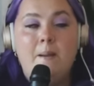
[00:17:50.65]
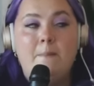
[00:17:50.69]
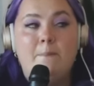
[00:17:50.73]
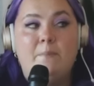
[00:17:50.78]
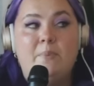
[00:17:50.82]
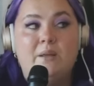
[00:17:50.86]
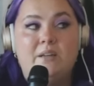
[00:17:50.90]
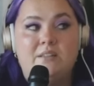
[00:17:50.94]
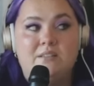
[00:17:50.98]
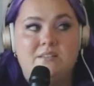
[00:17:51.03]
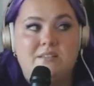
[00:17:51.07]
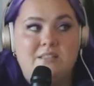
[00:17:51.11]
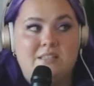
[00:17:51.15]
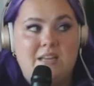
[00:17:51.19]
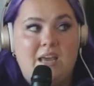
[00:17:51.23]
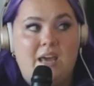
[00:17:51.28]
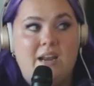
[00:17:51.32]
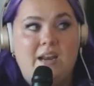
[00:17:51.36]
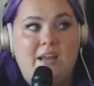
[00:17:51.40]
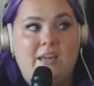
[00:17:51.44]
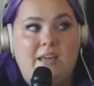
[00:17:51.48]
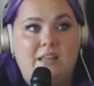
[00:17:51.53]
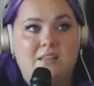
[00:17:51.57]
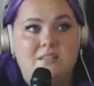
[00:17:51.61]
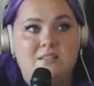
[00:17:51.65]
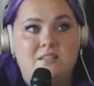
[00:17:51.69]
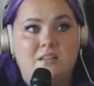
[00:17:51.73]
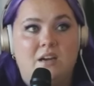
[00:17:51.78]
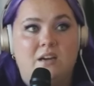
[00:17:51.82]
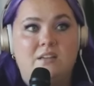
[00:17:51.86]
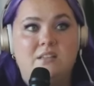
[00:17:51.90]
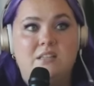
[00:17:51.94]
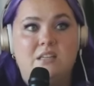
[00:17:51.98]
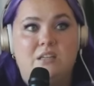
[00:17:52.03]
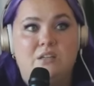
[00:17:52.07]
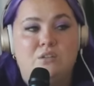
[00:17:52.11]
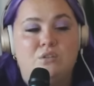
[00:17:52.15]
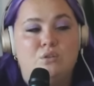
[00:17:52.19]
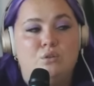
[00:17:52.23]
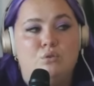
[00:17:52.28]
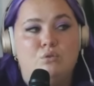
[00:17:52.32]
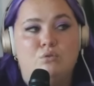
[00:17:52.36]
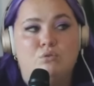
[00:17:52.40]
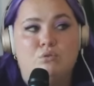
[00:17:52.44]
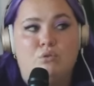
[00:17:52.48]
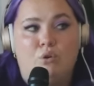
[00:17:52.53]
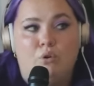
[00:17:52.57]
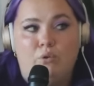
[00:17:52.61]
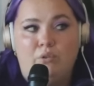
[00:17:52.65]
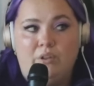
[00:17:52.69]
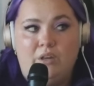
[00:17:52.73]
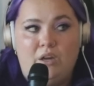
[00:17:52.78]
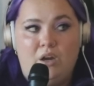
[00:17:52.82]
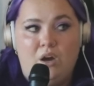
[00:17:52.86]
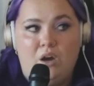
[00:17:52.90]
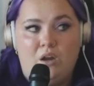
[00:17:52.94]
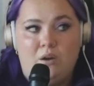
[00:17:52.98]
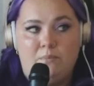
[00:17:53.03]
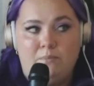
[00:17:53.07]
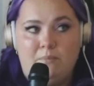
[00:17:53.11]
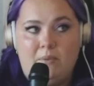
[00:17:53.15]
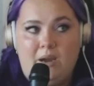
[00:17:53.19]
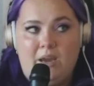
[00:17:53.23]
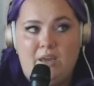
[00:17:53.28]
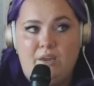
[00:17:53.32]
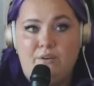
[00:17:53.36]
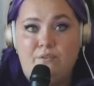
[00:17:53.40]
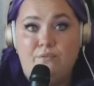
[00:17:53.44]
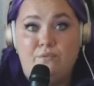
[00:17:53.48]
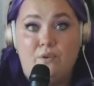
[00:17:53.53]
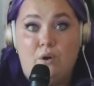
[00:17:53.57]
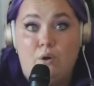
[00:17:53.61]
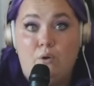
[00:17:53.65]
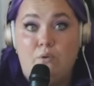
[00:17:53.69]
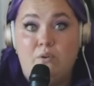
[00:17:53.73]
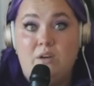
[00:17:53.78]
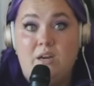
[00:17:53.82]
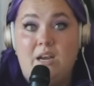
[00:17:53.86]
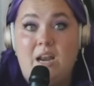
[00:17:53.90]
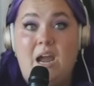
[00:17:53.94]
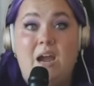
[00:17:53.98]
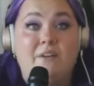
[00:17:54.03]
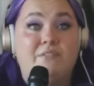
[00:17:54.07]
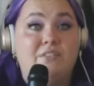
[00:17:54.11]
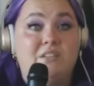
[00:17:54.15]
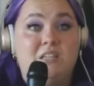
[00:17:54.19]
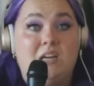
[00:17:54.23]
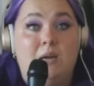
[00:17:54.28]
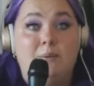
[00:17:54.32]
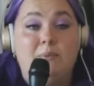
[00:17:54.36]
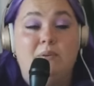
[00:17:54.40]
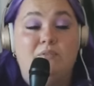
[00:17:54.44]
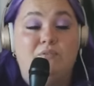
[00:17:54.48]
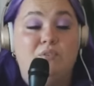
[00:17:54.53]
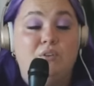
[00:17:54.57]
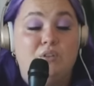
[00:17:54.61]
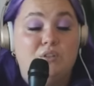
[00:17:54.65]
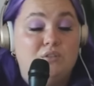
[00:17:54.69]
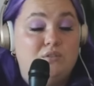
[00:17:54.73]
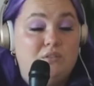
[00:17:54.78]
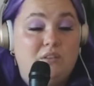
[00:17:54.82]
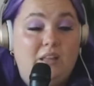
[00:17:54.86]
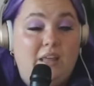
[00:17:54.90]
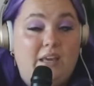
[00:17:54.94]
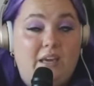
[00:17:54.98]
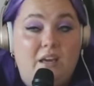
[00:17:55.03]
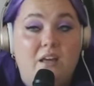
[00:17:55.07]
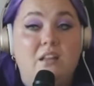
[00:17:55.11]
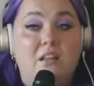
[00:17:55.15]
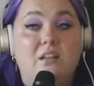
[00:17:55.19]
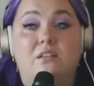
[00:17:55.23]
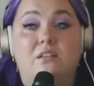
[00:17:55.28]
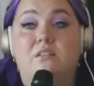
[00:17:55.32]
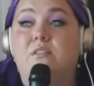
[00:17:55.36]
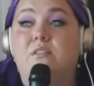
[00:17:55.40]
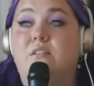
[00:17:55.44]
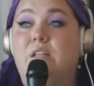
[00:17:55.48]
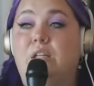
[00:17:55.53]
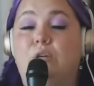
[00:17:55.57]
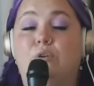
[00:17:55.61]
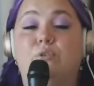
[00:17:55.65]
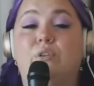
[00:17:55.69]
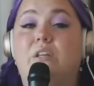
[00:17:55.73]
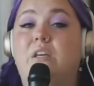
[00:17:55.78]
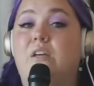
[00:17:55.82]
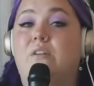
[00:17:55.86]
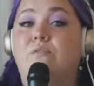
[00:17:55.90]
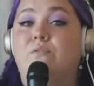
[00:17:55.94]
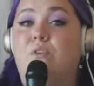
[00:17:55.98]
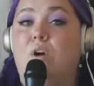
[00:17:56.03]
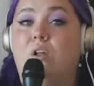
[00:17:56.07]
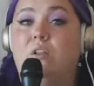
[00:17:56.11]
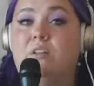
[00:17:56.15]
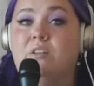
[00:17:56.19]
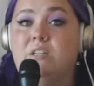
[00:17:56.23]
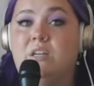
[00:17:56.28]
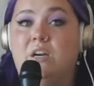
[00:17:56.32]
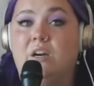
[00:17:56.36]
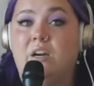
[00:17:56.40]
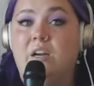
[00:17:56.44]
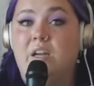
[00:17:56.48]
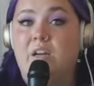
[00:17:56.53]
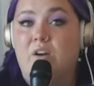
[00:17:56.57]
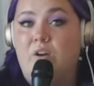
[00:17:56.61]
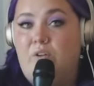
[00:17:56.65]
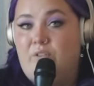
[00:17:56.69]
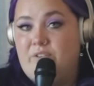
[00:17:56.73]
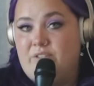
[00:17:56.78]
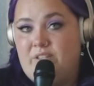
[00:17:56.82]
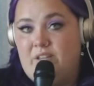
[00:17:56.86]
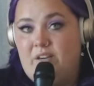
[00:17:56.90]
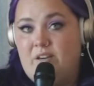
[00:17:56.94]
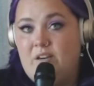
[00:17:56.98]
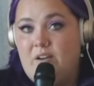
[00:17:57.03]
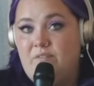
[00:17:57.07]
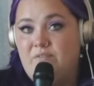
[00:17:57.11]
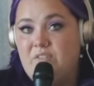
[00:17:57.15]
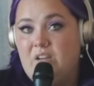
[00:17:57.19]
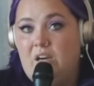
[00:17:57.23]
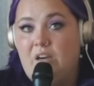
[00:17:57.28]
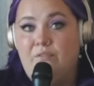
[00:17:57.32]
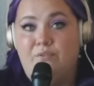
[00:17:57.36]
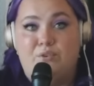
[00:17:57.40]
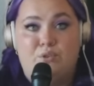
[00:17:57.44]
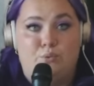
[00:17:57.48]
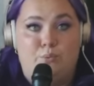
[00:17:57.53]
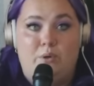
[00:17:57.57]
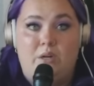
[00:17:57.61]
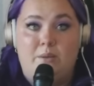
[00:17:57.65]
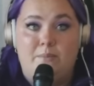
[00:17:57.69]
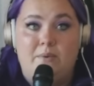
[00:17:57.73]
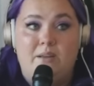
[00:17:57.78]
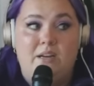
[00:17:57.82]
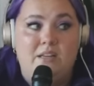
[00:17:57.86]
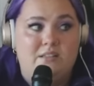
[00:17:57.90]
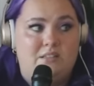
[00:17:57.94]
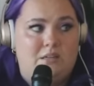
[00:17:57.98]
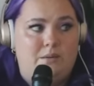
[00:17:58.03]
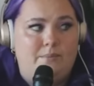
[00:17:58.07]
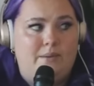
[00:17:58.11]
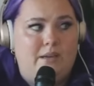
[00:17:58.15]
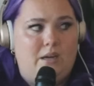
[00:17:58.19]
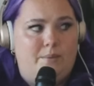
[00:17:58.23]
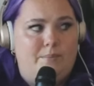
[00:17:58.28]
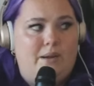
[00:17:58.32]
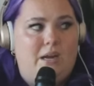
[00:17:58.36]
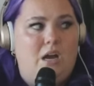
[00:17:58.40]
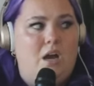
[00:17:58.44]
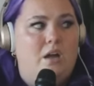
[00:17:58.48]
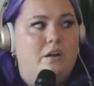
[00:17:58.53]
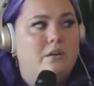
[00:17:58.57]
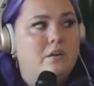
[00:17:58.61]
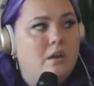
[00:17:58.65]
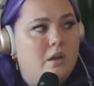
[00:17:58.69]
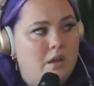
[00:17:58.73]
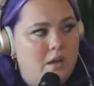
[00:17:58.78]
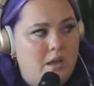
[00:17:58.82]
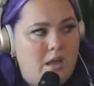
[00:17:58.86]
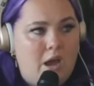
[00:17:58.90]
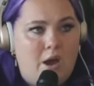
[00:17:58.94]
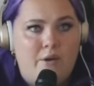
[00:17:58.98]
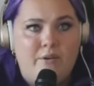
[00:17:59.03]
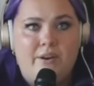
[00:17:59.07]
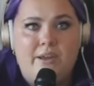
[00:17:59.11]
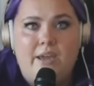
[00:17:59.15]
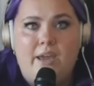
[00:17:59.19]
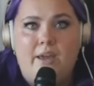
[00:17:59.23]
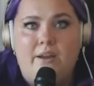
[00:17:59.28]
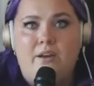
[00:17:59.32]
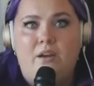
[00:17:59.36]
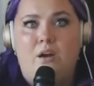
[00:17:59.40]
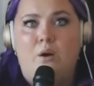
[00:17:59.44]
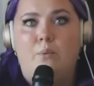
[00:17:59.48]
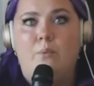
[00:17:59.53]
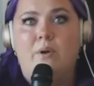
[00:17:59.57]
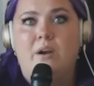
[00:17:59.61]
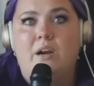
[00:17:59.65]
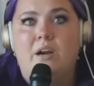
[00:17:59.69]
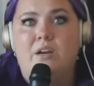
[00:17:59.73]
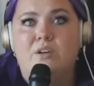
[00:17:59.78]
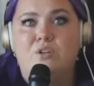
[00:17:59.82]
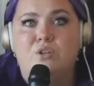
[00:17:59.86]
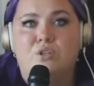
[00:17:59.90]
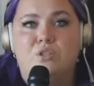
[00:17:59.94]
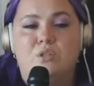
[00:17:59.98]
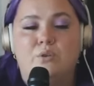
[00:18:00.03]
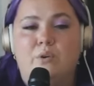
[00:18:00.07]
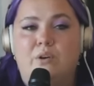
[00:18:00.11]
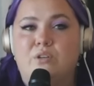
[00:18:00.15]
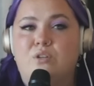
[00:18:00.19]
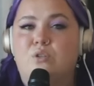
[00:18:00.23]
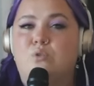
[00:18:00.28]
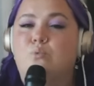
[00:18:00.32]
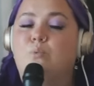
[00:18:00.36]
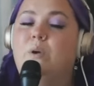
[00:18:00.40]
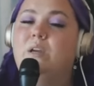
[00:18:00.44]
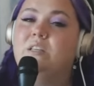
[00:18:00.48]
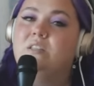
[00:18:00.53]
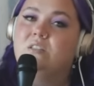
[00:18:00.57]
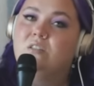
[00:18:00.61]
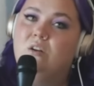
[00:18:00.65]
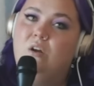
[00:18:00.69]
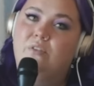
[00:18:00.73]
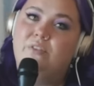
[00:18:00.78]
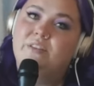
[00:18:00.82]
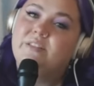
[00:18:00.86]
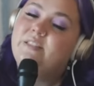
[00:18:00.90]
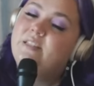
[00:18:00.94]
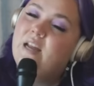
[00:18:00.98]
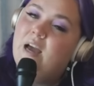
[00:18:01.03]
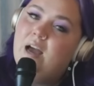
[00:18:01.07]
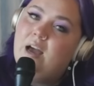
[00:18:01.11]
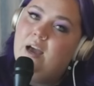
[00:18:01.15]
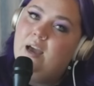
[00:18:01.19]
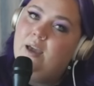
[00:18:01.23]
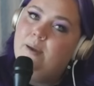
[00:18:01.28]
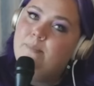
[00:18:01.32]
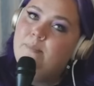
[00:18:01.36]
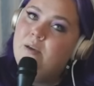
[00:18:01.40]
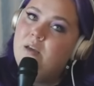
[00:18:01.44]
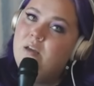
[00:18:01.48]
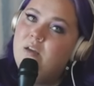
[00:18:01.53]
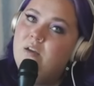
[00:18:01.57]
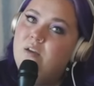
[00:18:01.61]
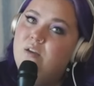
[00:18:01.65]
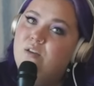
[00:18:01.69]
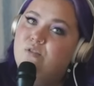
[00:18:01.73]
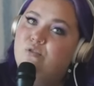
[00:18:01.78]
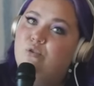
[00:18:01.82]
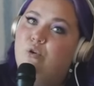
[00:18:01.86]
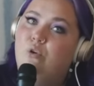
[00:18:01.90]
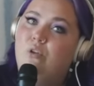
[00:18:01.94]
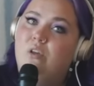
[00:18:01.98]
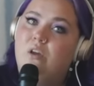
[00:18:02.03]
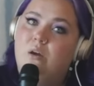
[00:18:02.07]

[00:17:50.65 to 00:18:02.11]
But instead I get sucked into scrolling on my phone, and half the time it feels like literally involuntary, and all of a sudden I've done it for 20 minutes and I'm like, oh my God, how'd I get here? What did I just do? I just wasted all this time scrolling